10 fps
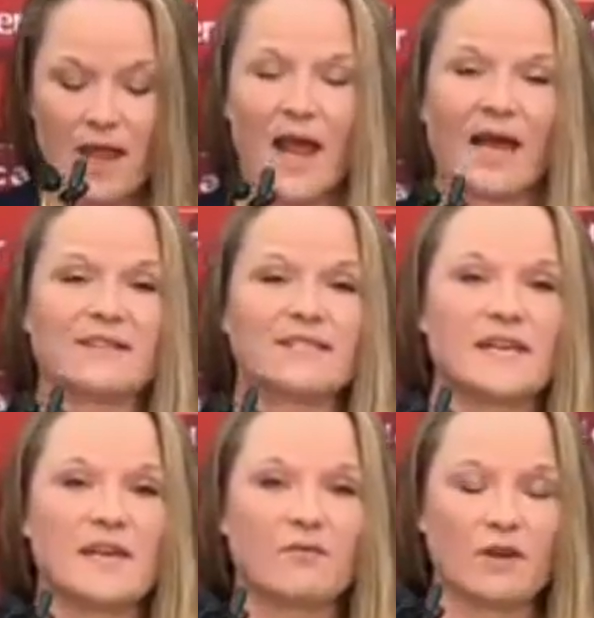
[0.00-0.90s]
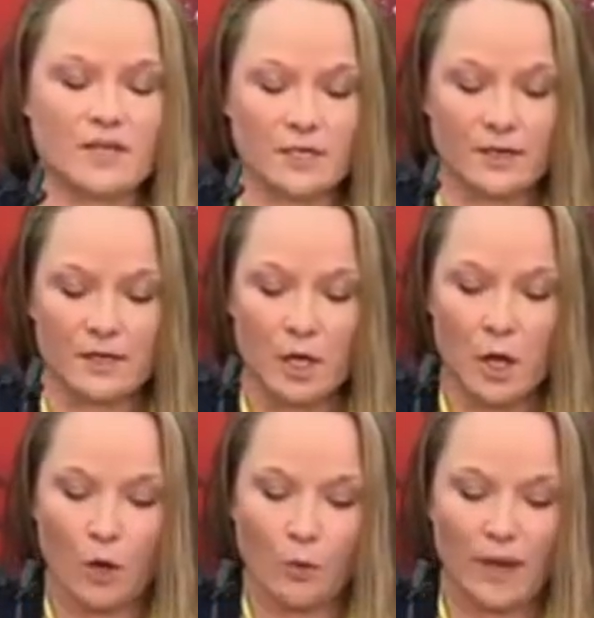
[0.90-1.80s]
At the City of Red Deer,
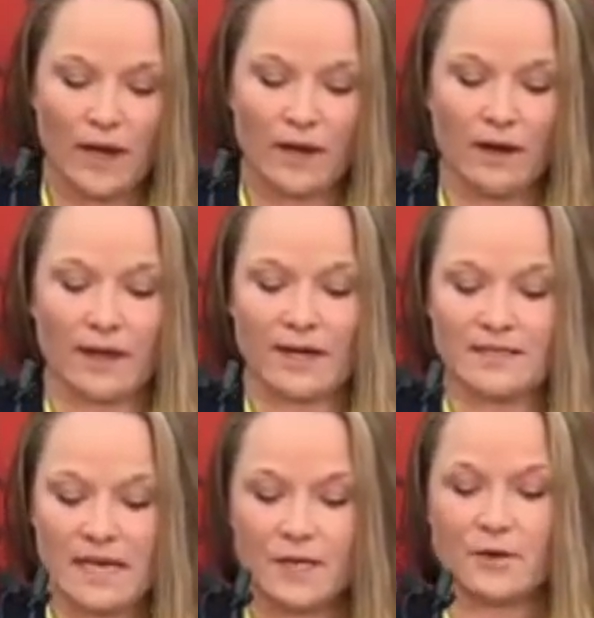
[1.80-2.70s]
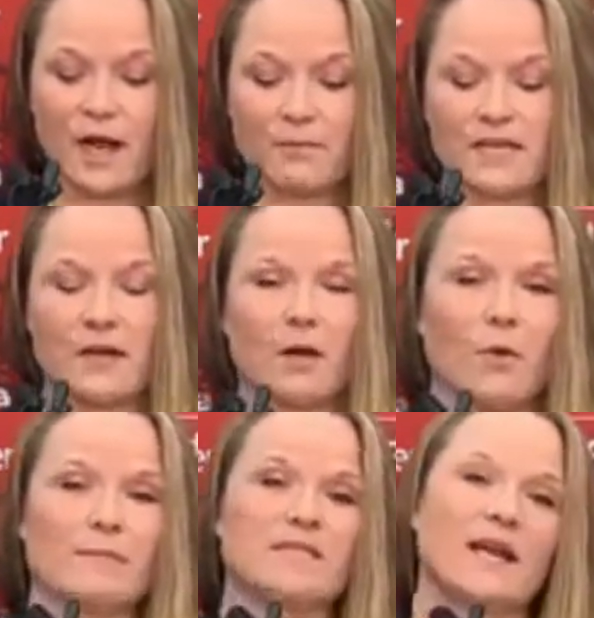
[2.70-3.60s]
we continue to update our
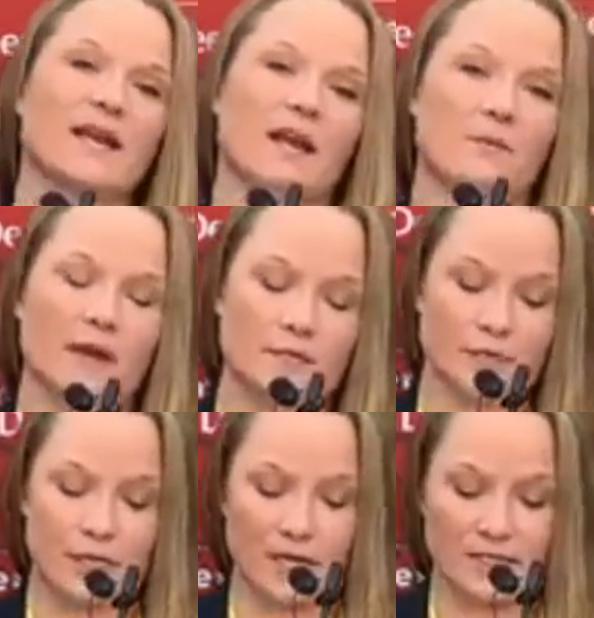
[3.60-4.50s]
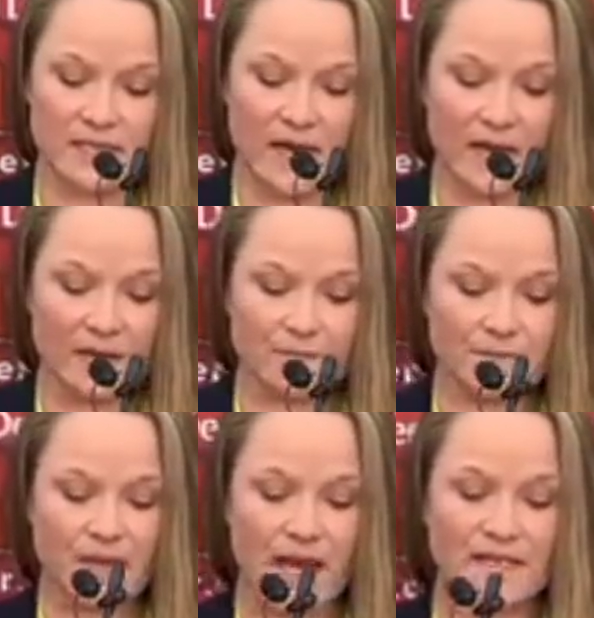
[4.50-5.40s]
website at reddeer.ca
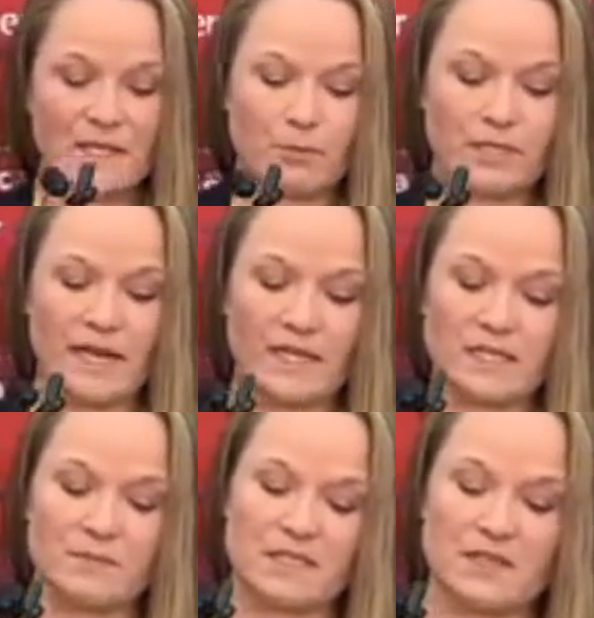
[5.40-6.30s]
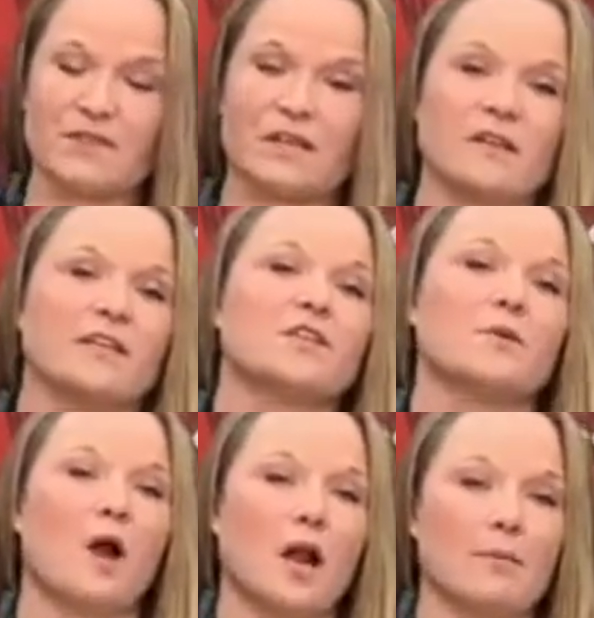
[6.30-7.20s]
as it pertains specifically to
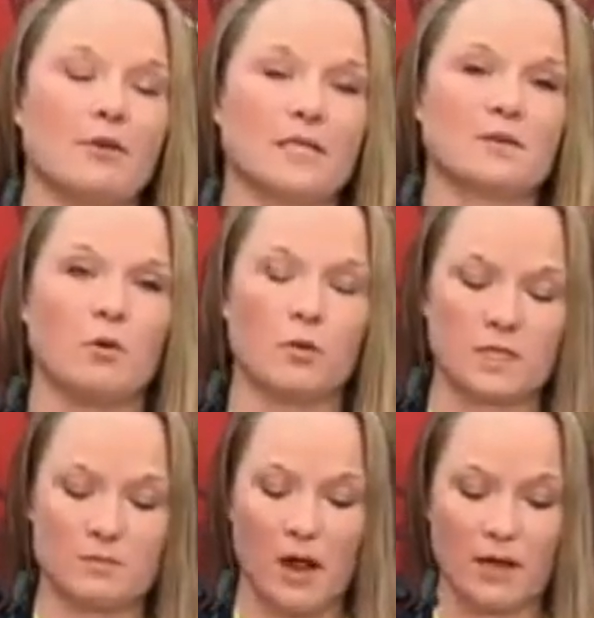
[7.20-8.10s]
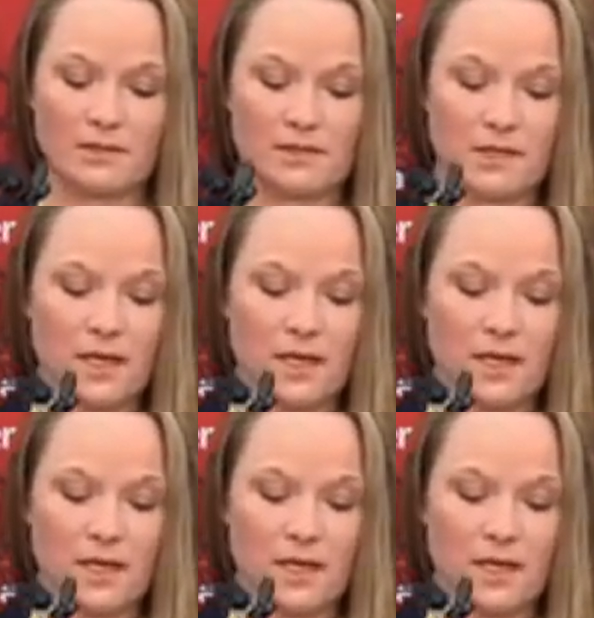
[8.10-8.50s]
our municipal response.